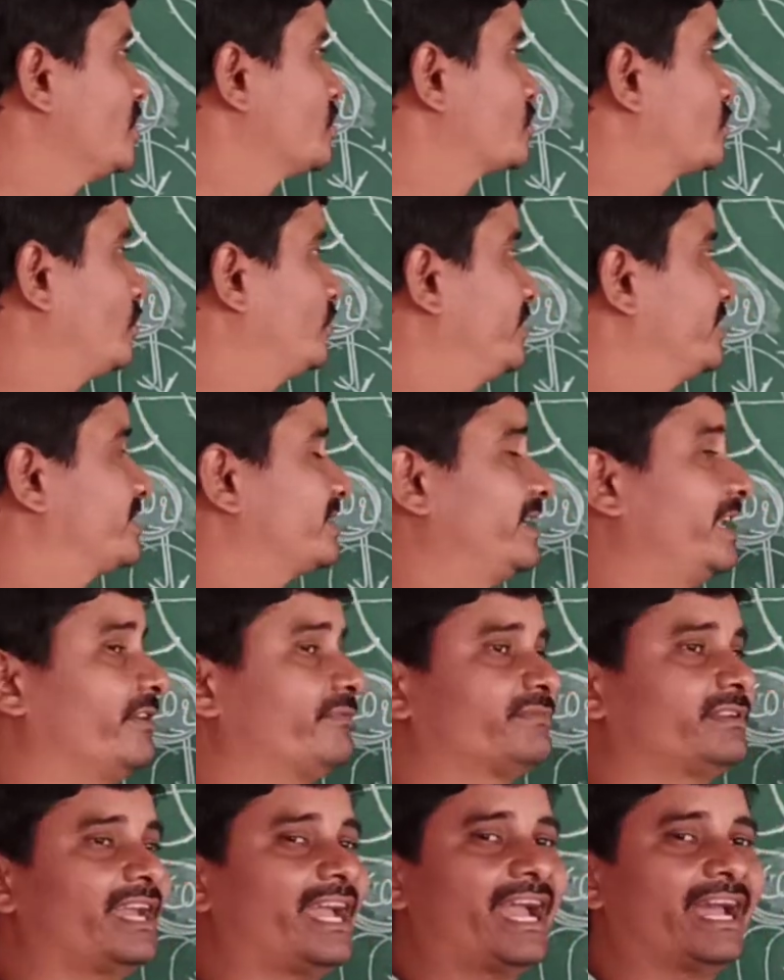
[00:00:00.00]
so this
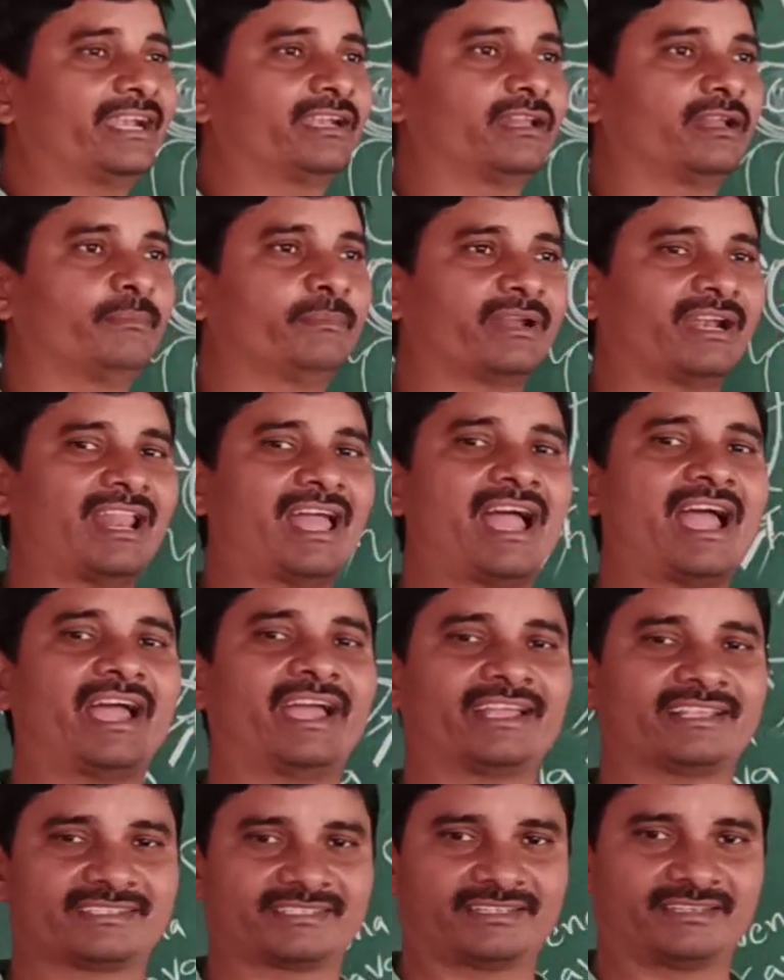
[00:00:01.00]
left atrium
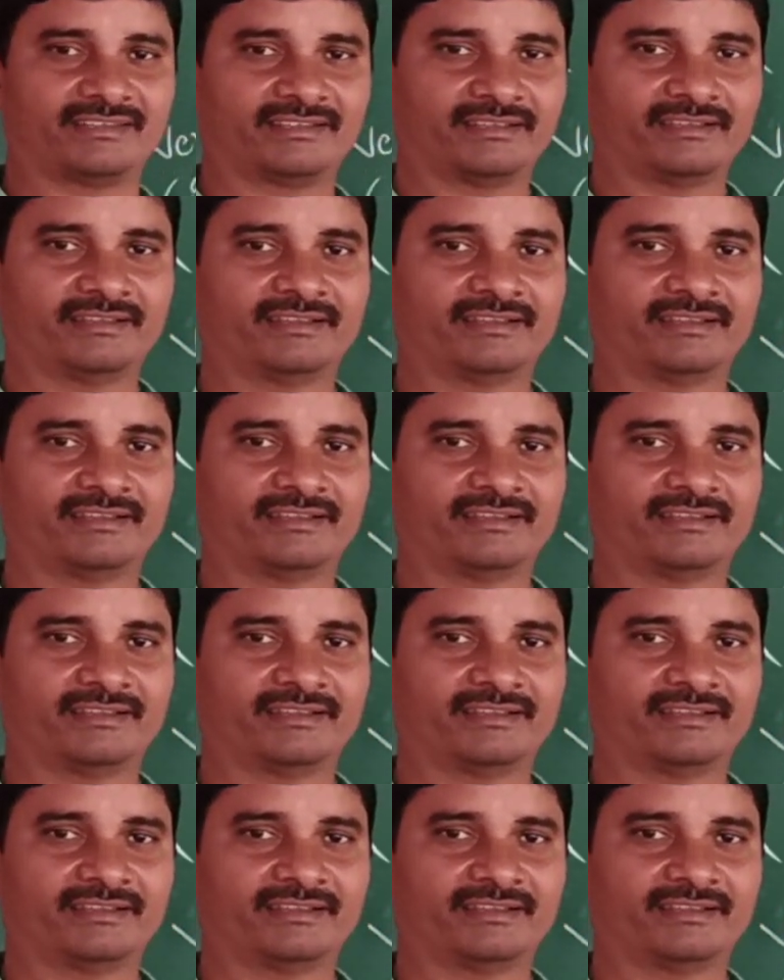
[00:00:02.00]
relaxed.